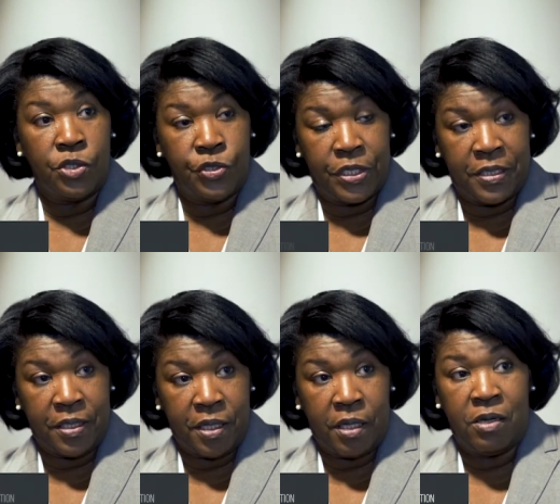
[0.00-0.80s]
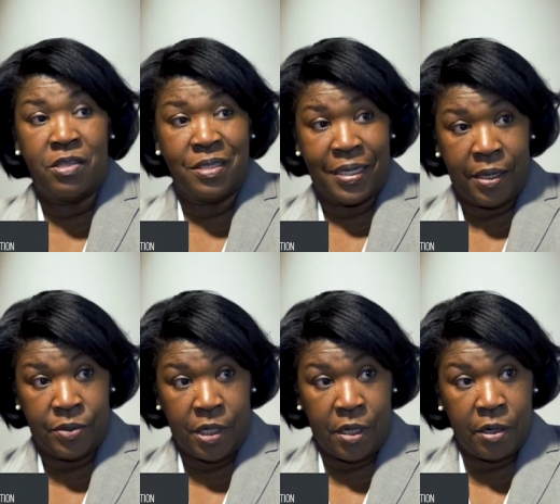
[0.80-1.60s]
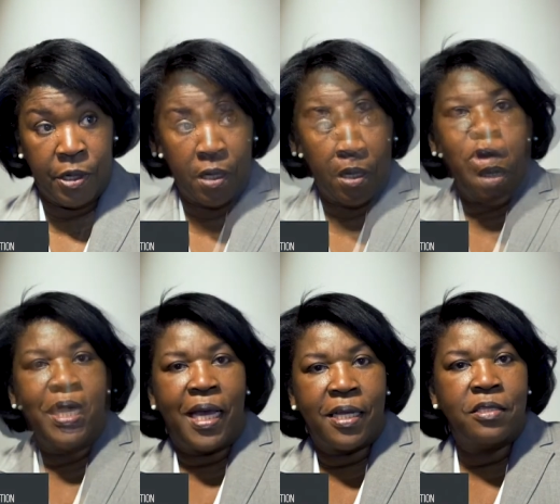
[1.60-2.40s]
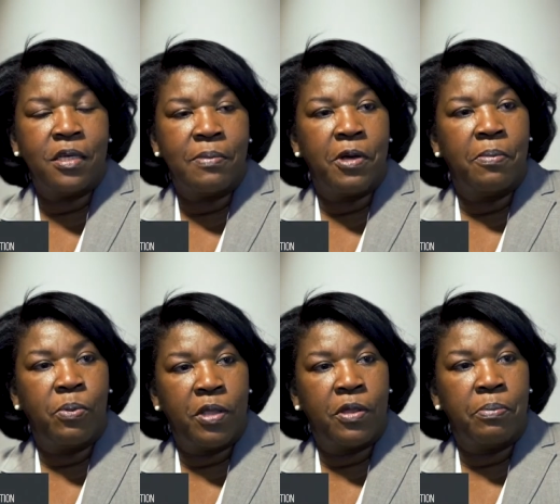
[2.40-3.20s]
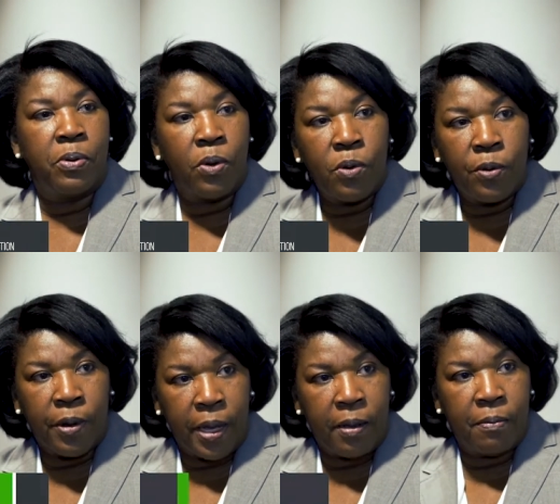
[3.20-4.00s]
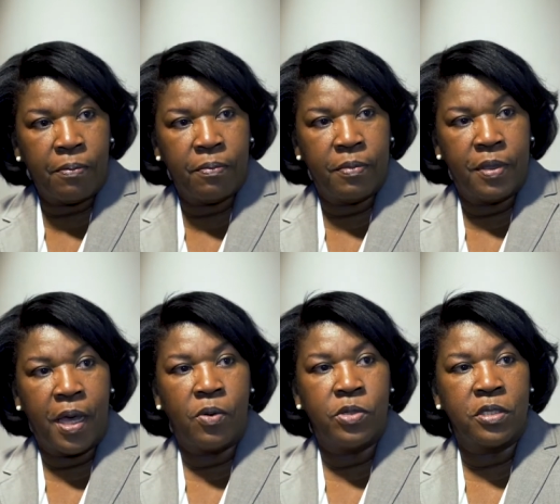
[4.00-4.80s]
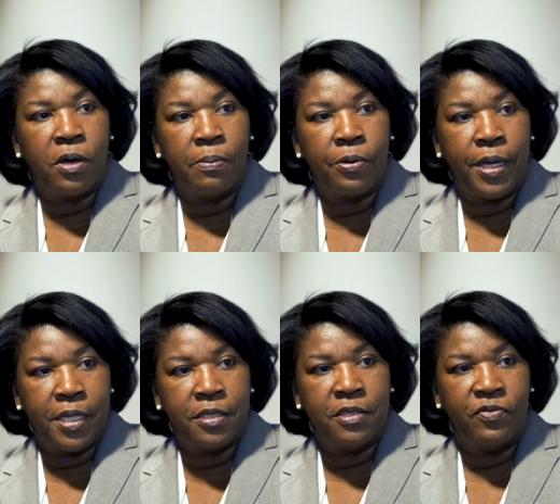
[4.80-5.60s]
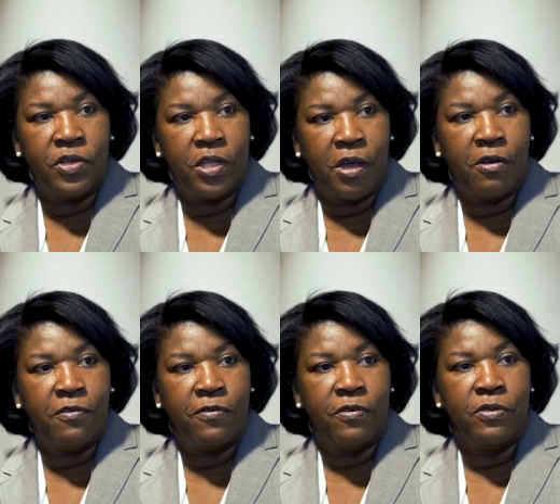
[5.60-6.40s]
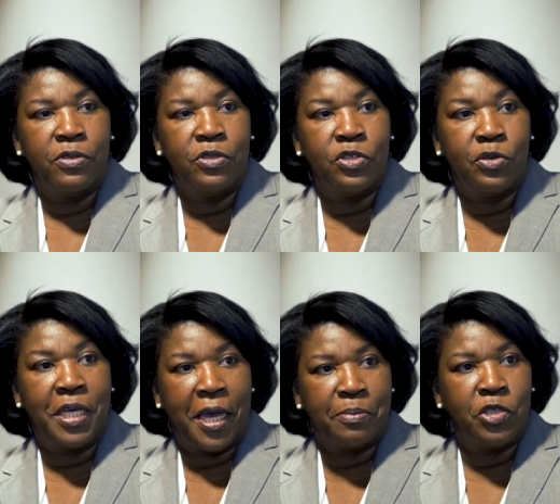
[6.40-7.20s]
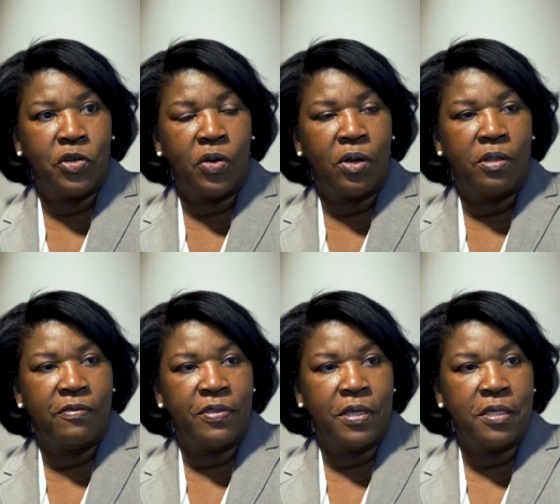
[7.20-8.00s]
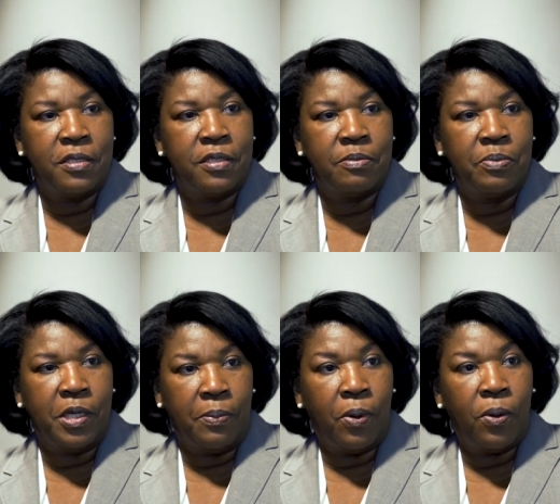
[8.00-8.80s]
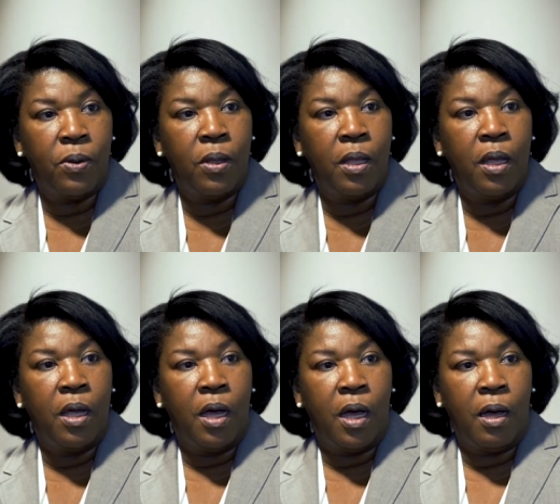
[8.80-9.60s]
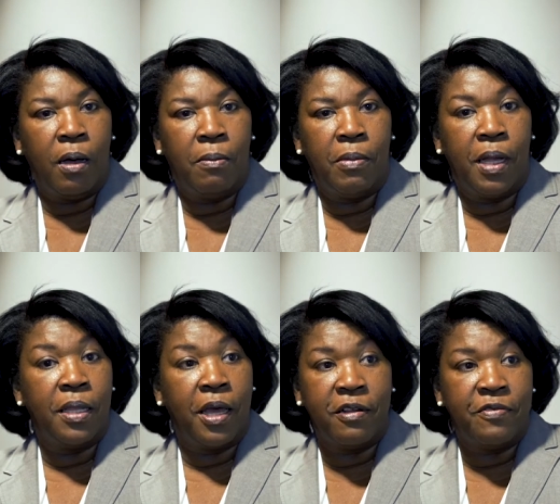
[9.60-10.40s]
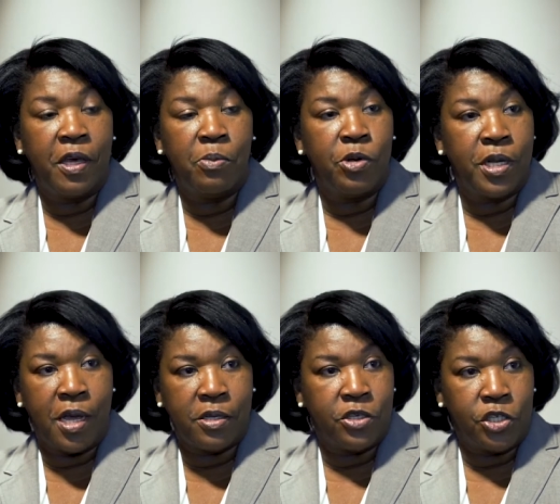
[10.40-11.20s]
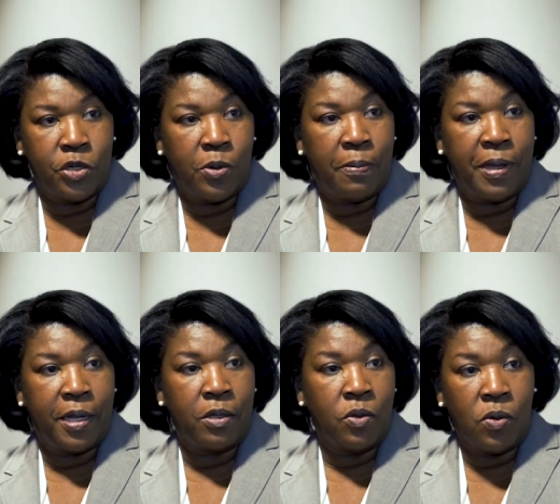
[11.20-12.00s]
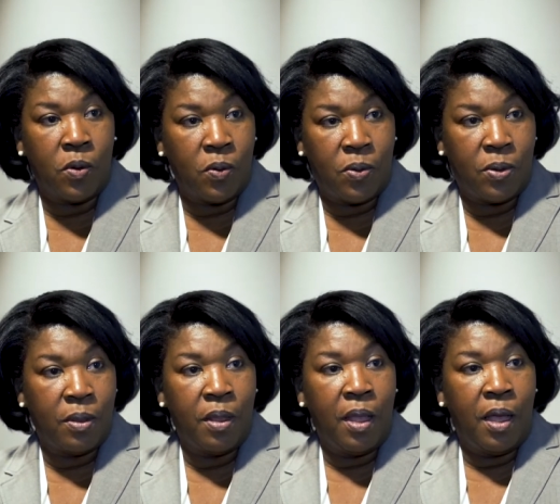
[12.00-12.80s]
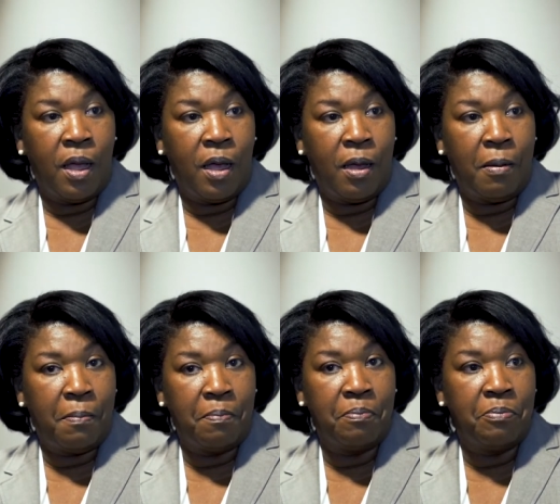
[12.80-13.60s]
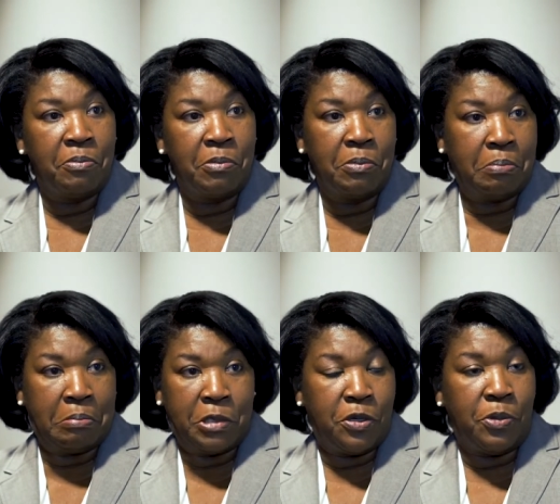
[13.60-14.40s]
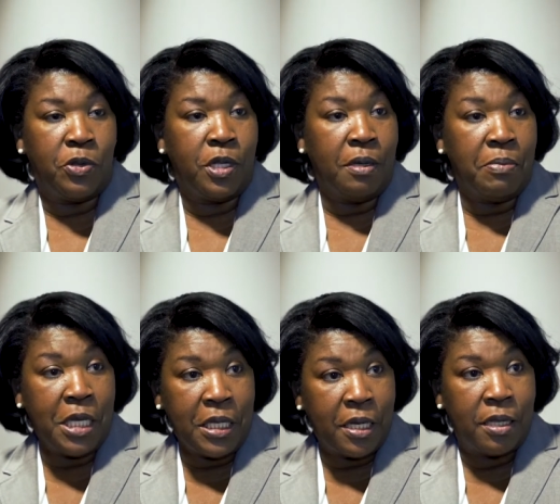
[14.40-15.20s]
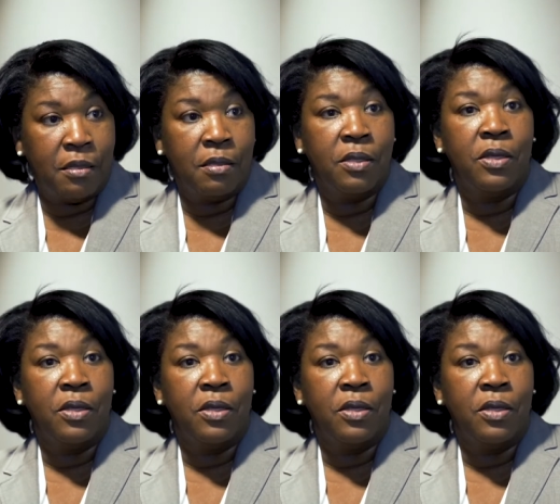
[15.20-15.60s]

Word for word: Jersey City, Hudson County area. We had to come up with a program that was comprehensive enough to capture all of these people. Um, a lot of them were not going to show up at a local um, community meeting